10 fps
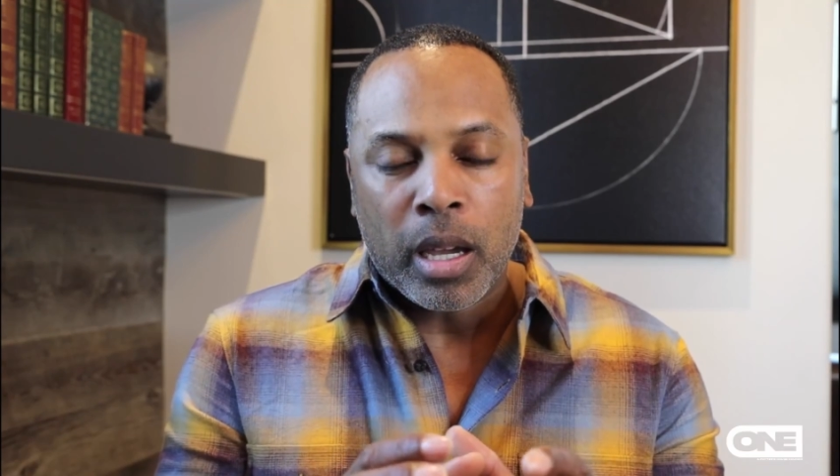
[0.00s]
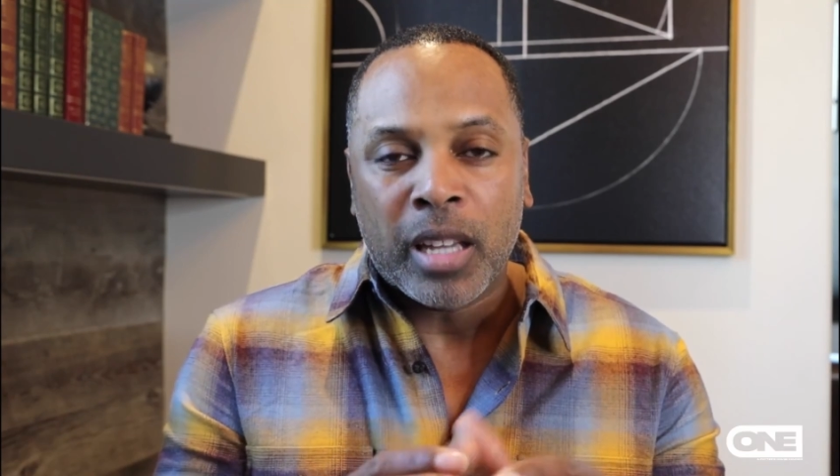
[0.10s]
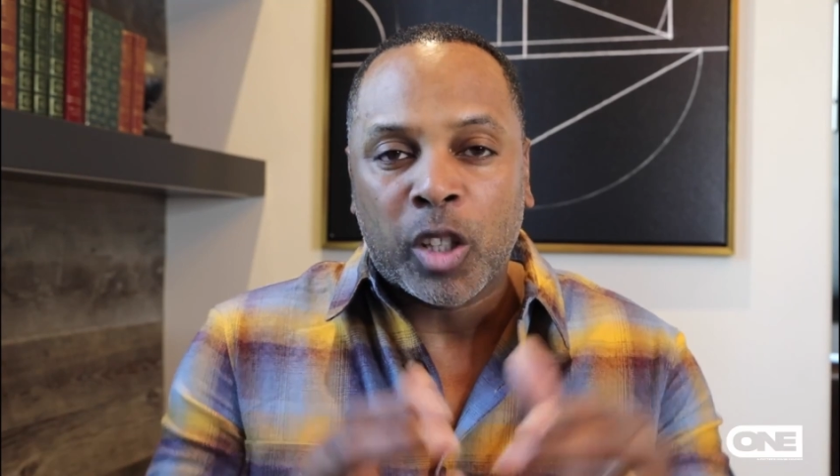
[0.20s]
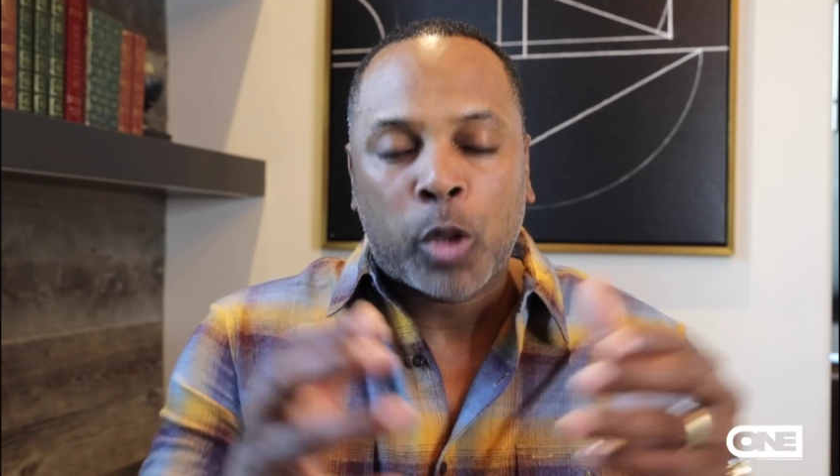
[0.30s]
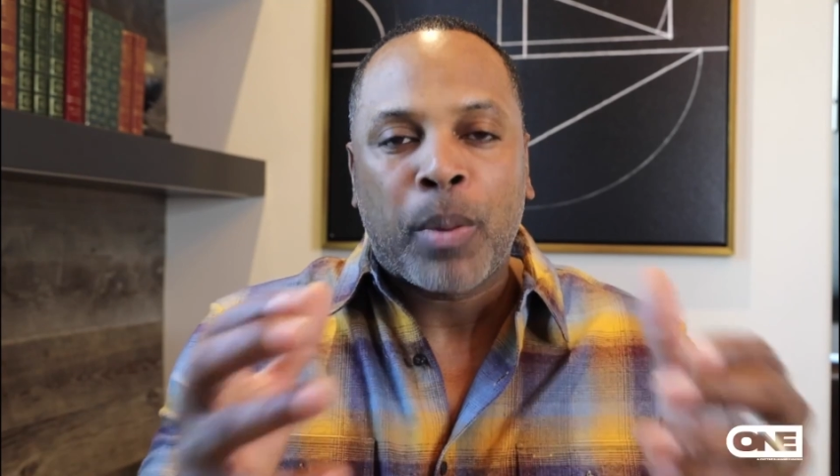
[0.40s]

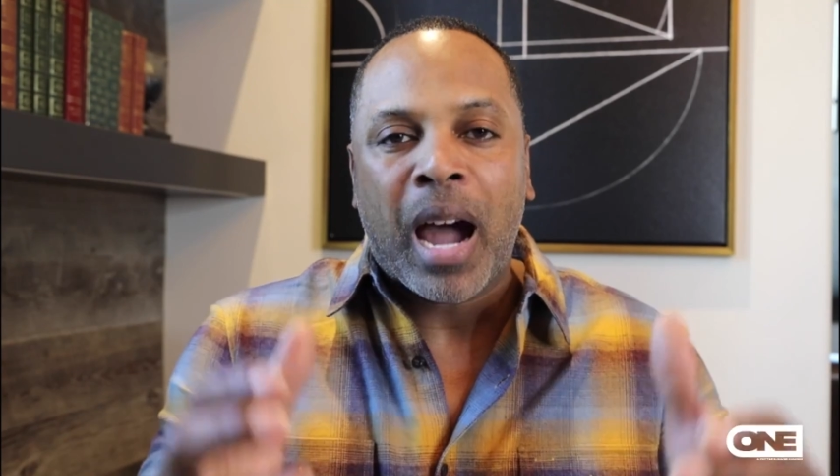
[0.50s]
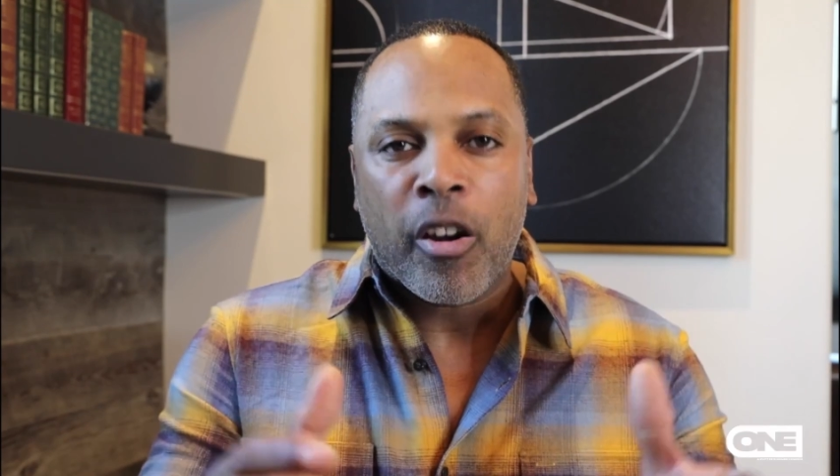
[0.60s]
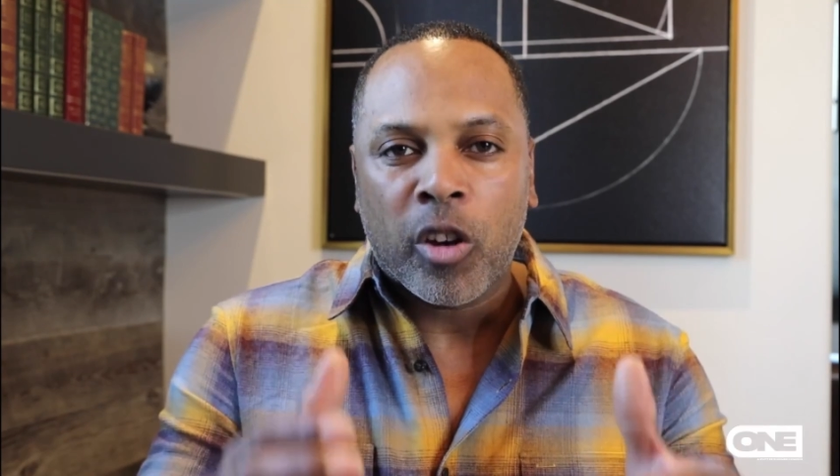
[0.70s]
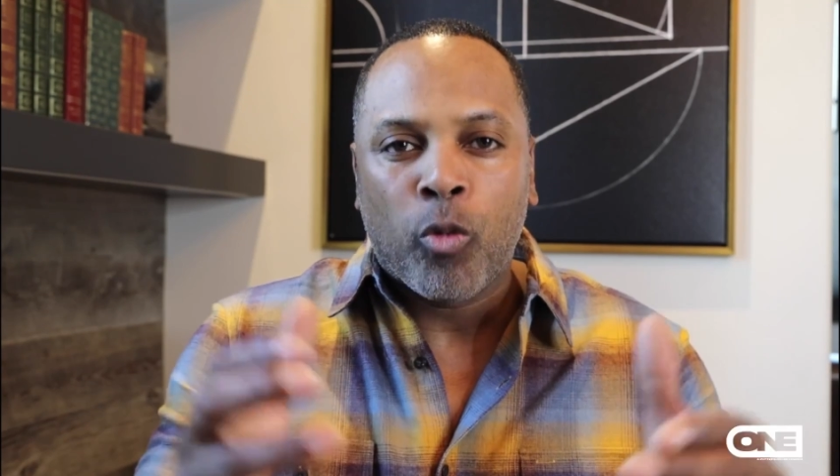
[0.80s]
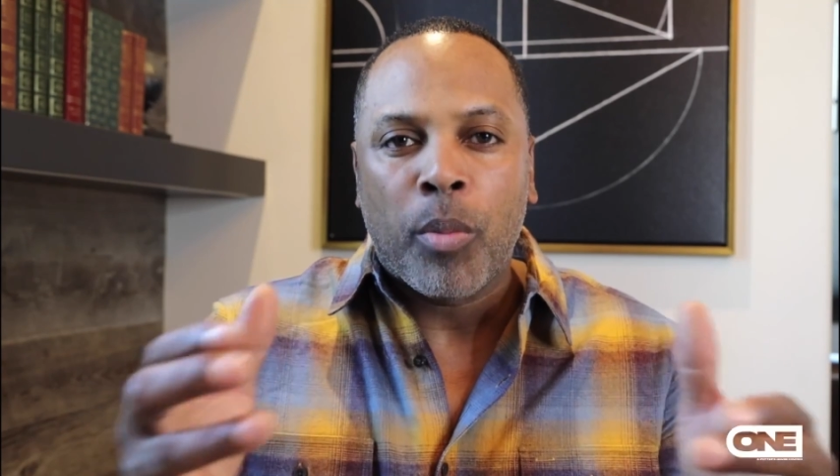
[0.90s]

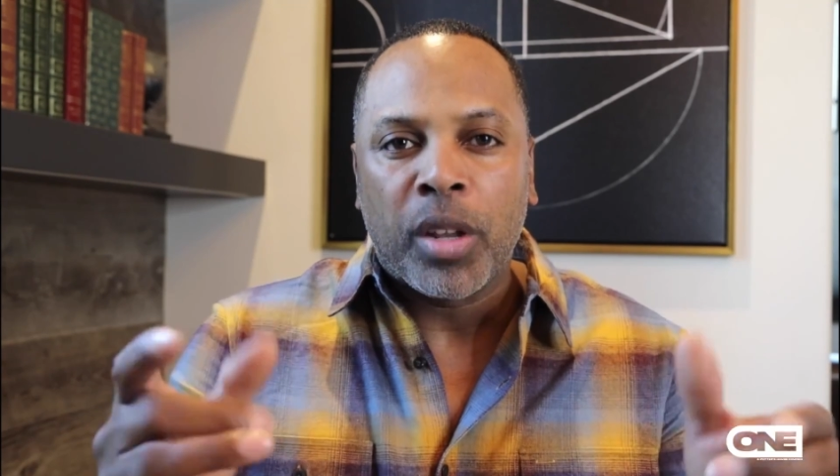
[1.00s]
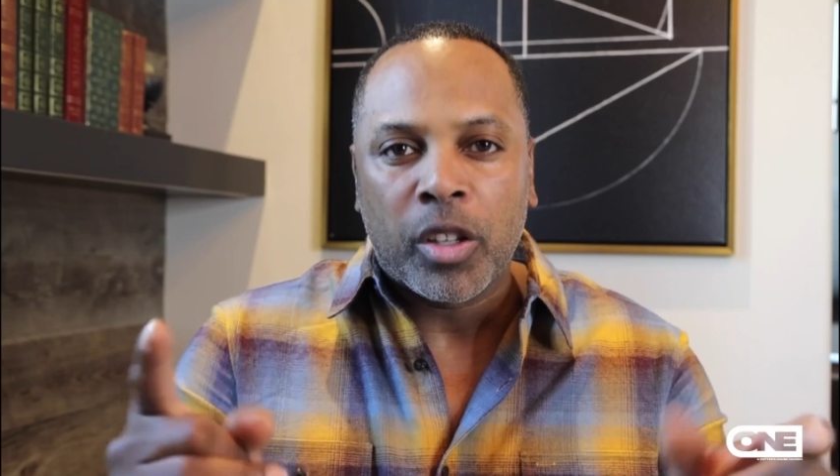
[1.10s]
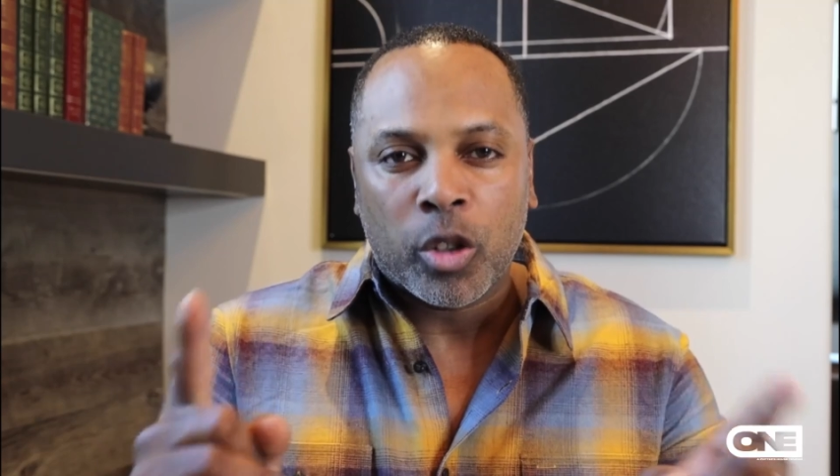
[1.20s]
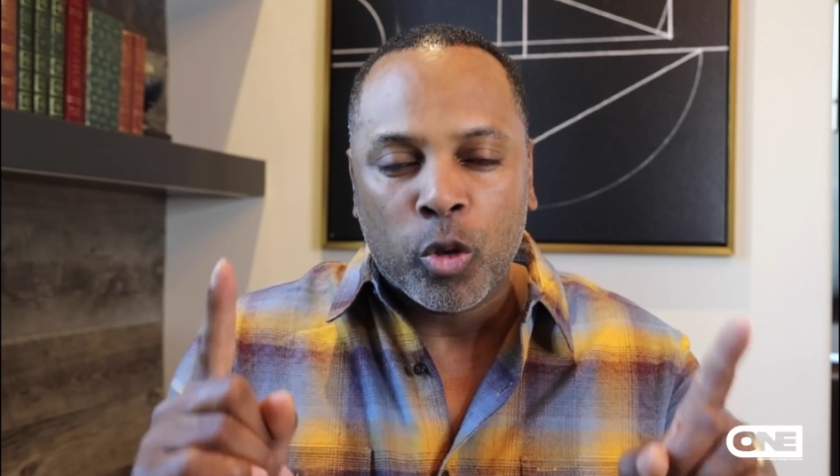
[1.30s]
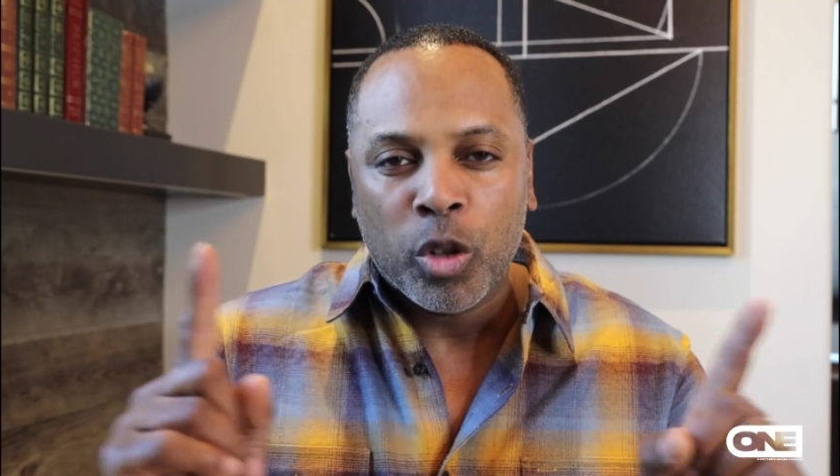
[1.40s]
inspiring
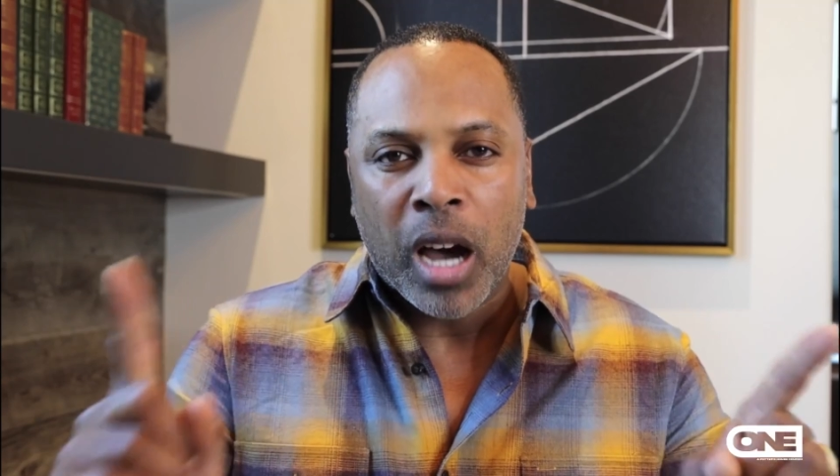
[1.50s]
women into who